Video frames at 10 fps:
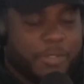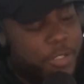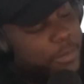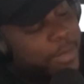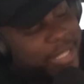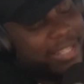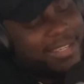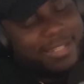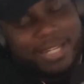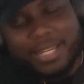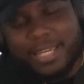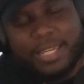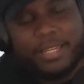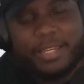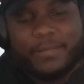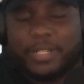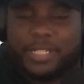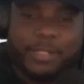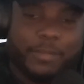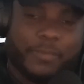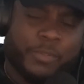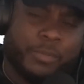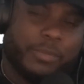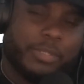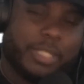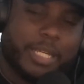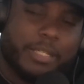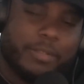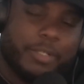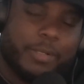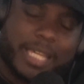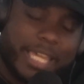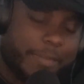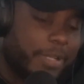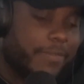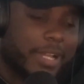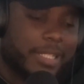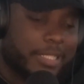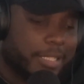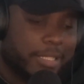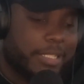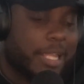But my thing is I can't get rid of certain foods. Like I can't get rid of fried chicken.